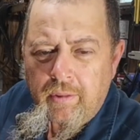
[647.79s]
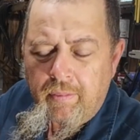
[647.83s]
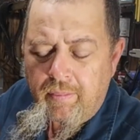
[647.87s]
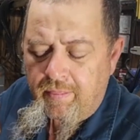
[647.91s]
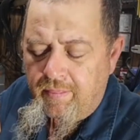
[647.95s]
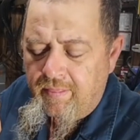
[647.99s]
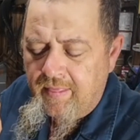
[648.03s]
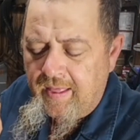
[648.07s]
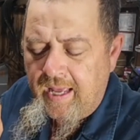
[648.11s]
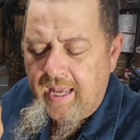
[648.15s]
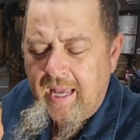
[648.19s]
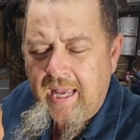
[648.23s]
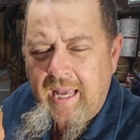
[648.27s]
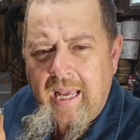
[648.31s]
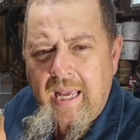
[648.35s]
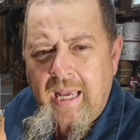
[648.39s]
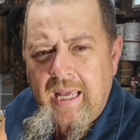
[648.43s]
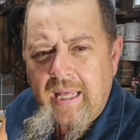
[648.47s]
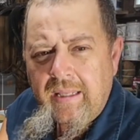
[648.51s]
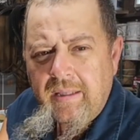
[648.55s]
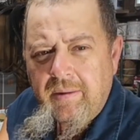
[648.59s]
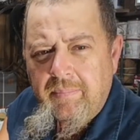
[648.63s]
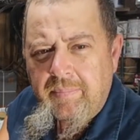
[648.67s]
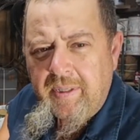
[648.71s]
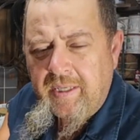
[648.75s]

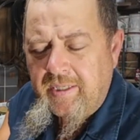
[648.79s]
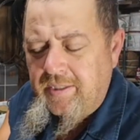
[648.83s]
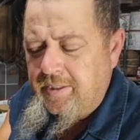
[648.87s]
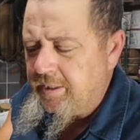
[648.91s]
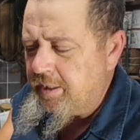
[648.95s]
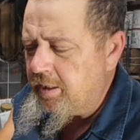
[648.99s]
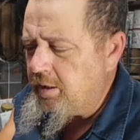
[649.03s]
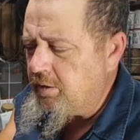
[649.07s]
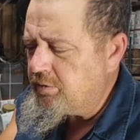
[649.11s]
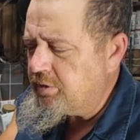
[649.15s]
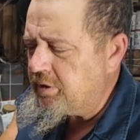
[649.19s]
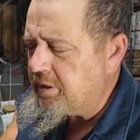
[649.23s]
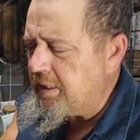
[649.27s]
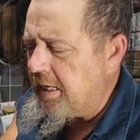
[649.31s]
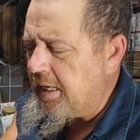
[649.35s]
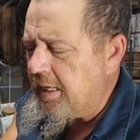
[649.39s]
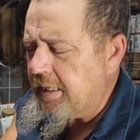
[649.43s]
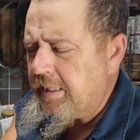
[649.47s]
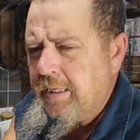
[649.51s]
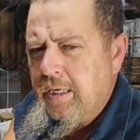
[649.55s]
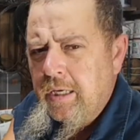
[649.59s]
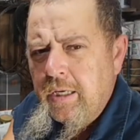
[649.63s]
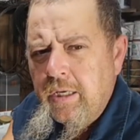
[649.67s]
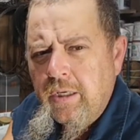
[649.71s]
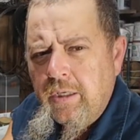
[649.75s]
than the PTO
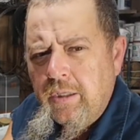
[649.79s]
side.